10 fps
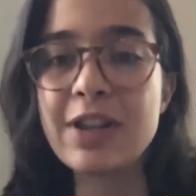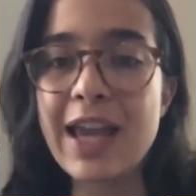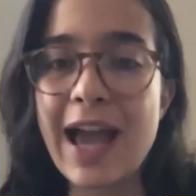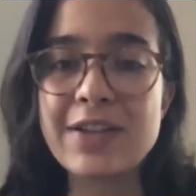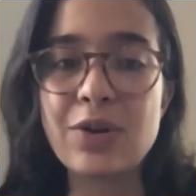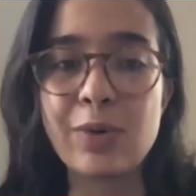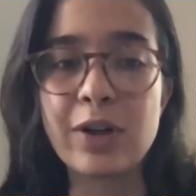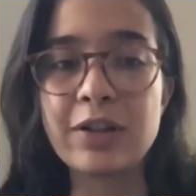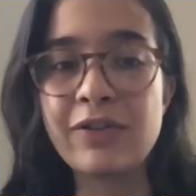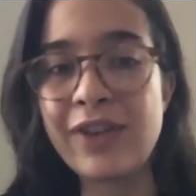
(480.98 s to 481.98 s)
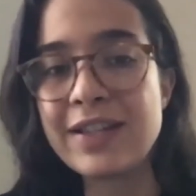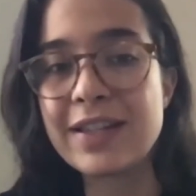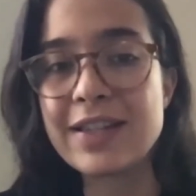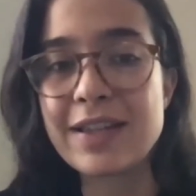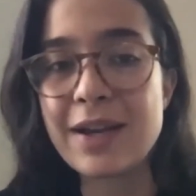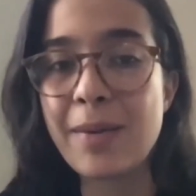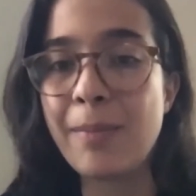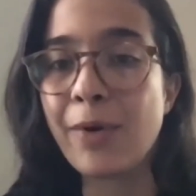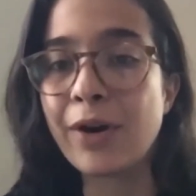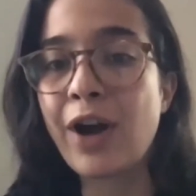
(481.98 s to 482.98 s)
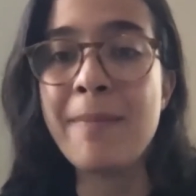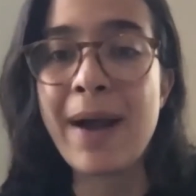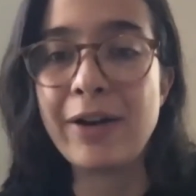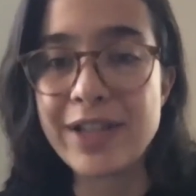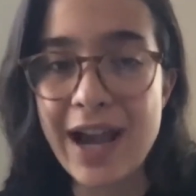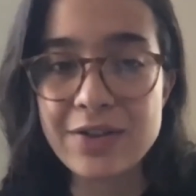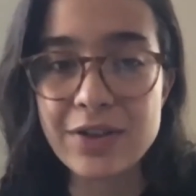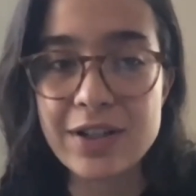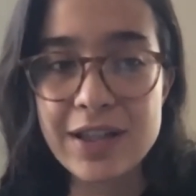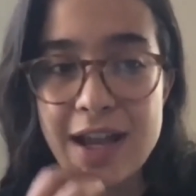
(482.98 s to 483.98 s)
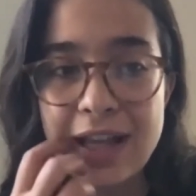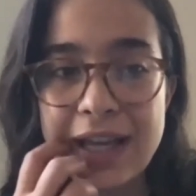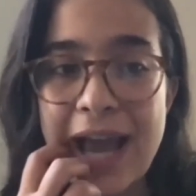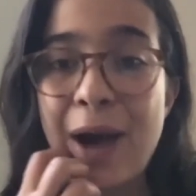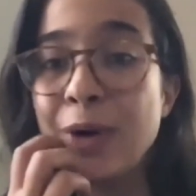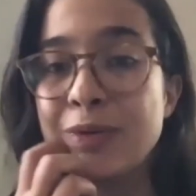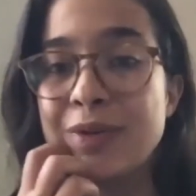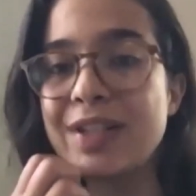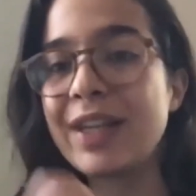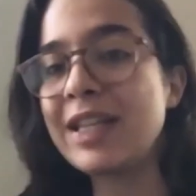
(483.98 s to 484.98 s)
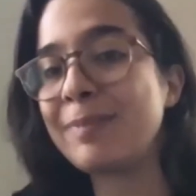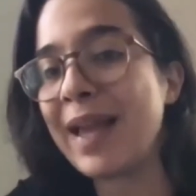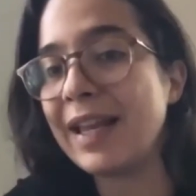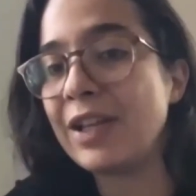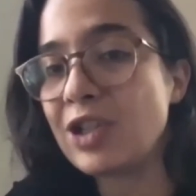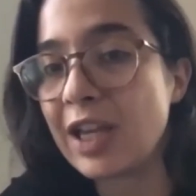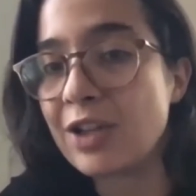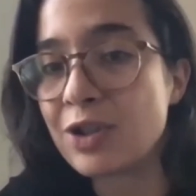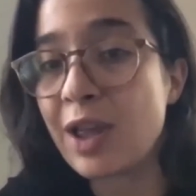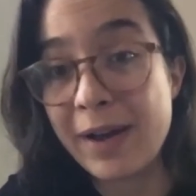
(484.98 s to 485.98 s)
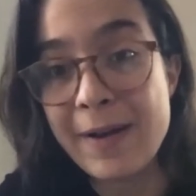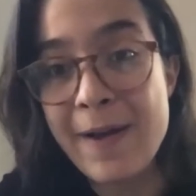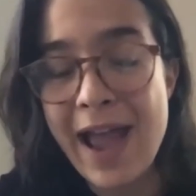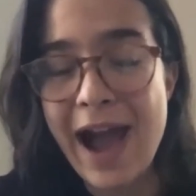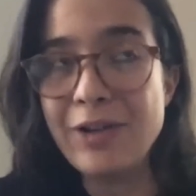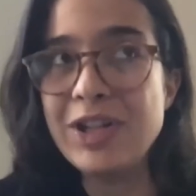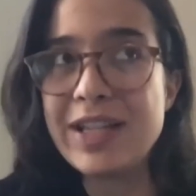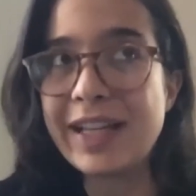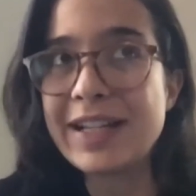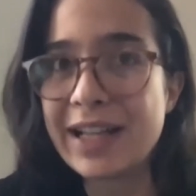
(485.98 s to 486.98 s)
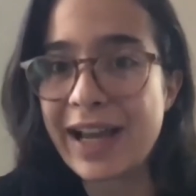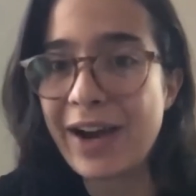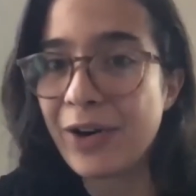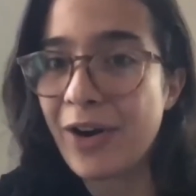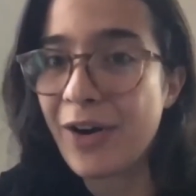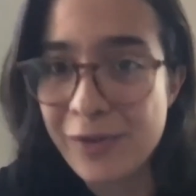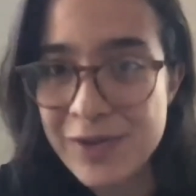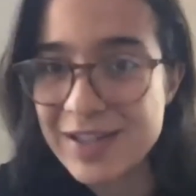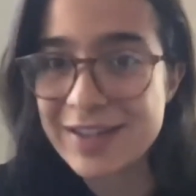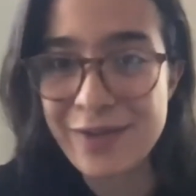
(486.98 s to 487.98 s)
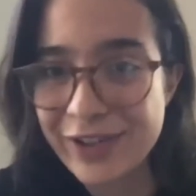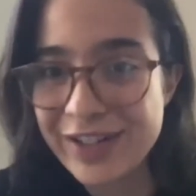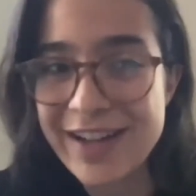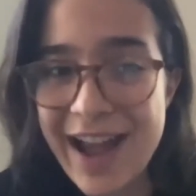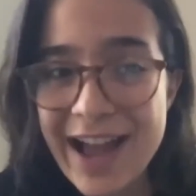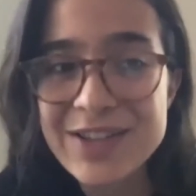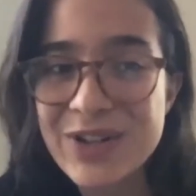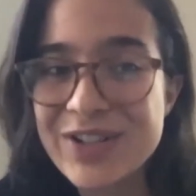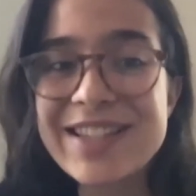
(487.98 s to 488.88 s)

as the world faces more compound hazards? Like, how will resilience planning change? That we, how do you take into account all of these different hazards?